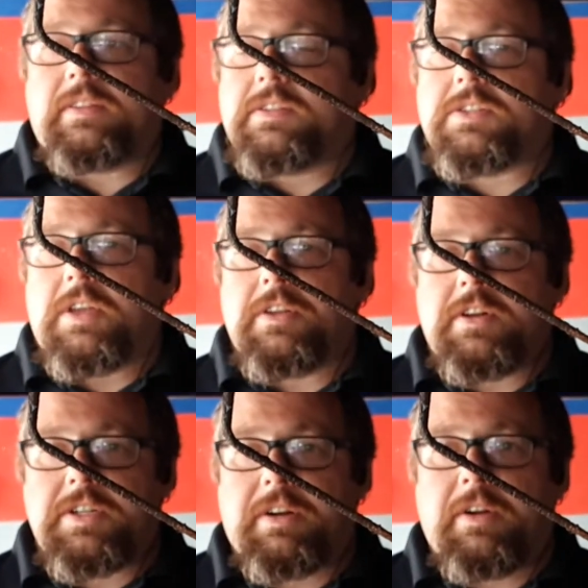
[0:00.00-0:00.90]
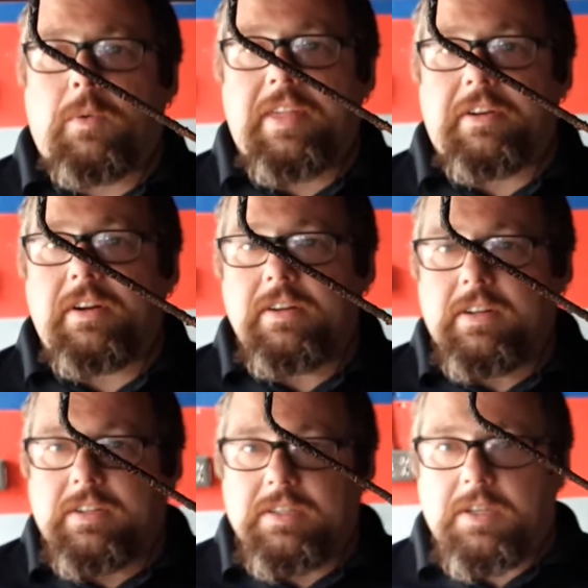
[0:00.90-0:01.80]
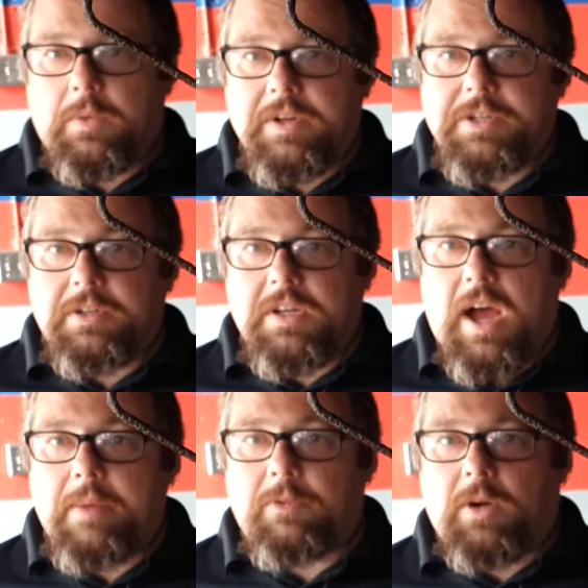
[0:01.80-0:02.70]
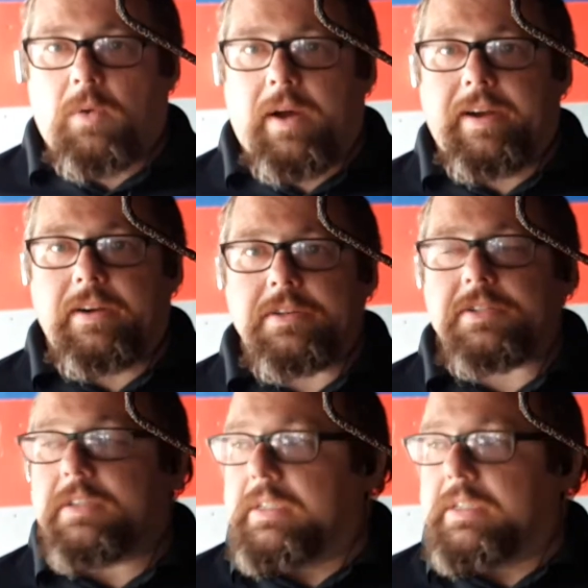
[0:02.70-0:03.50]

southern Ontario weather in the winter time requires